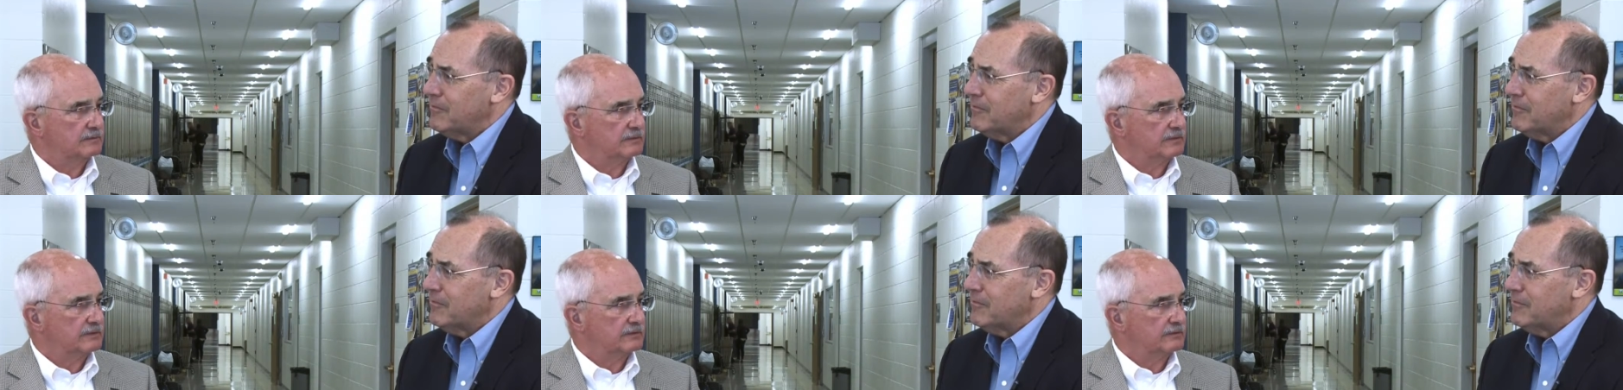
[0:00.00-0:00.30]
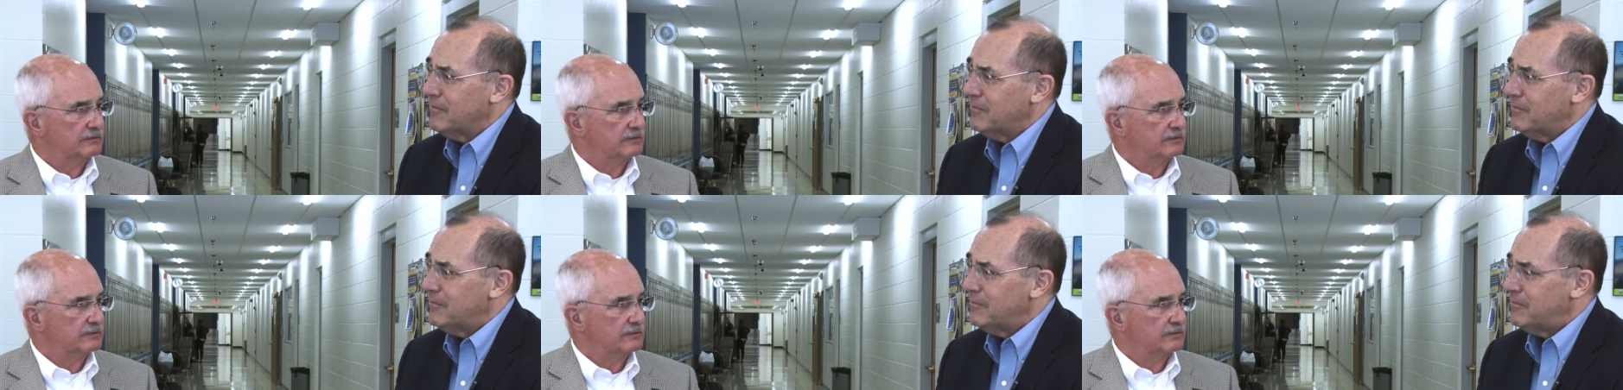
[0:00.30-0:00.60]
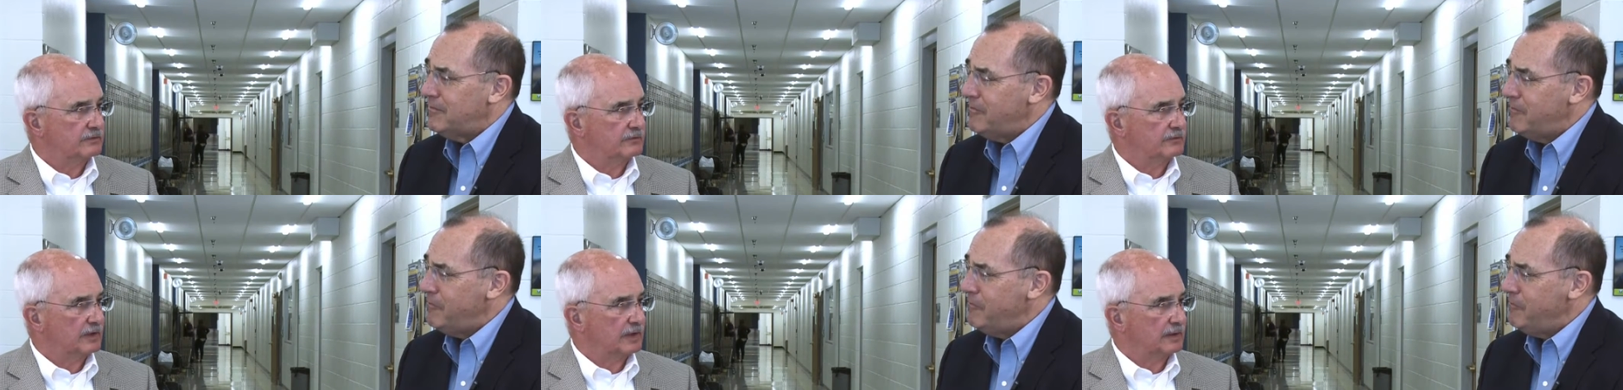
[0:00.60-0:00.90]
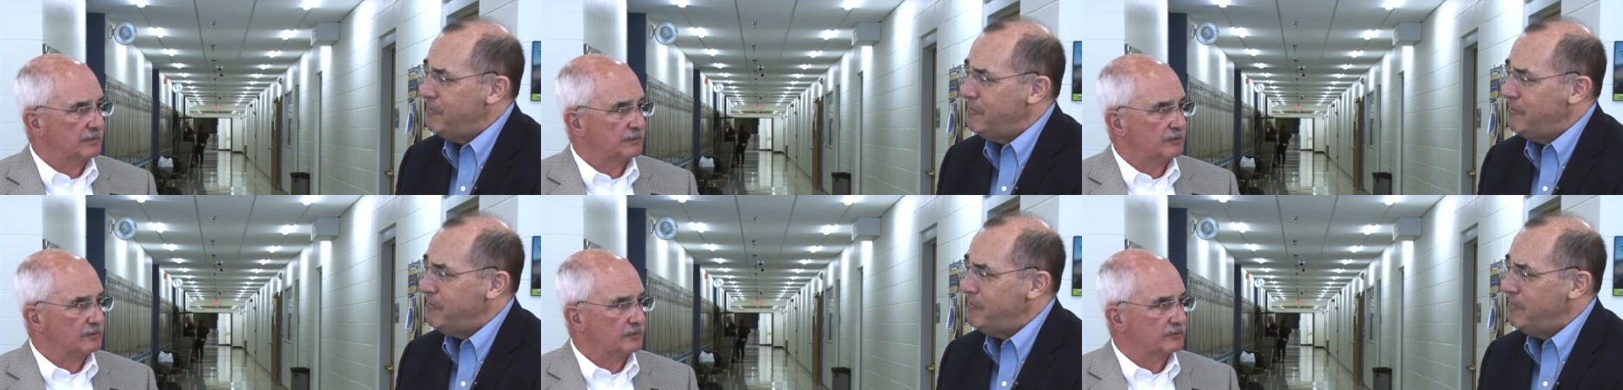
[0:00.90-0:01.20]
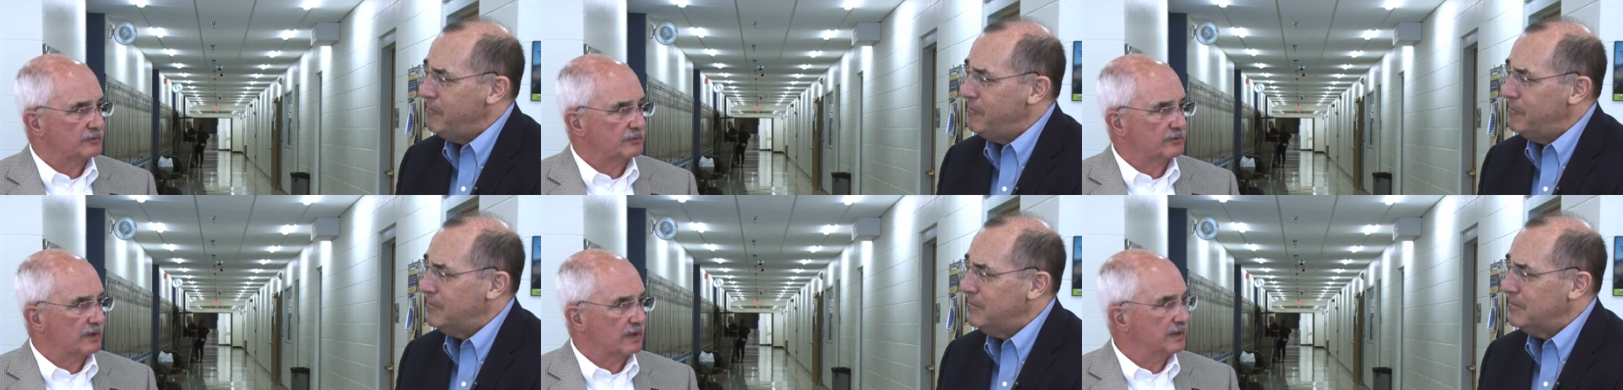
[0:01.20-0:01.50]
Speaker 1: it's developed
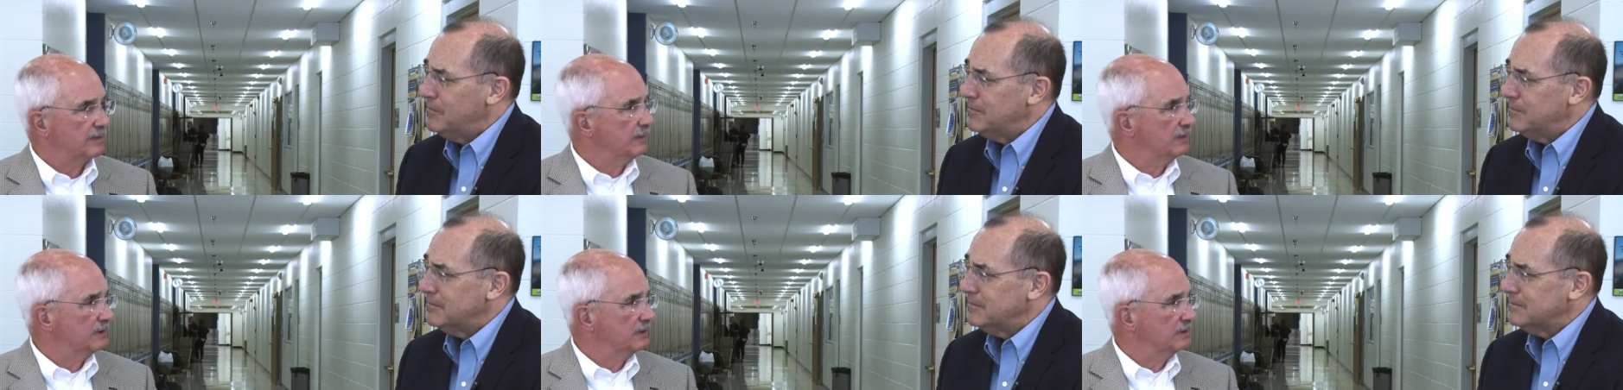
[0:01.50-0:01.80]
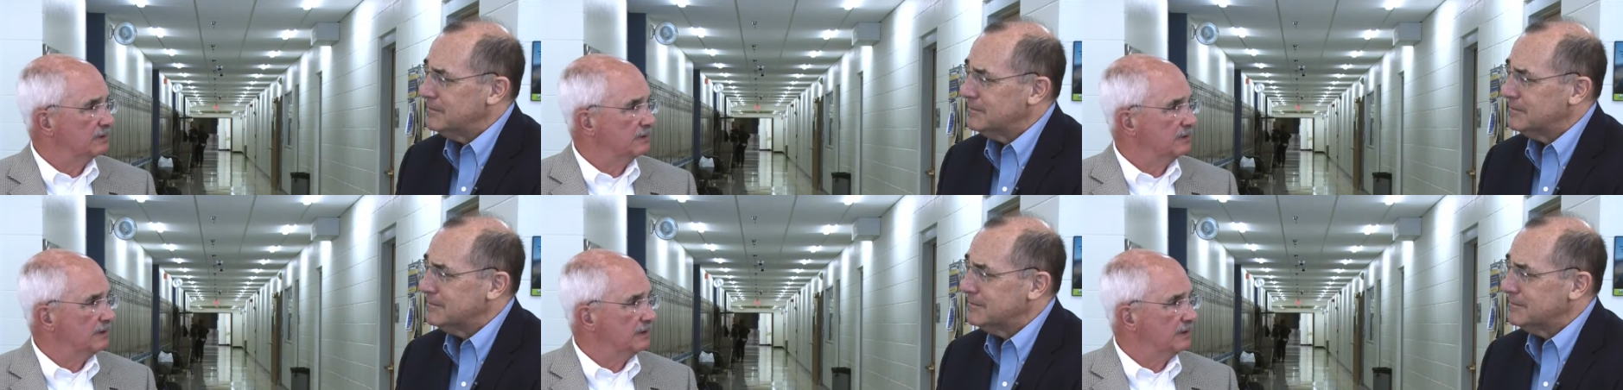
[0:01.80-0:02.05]
over time, and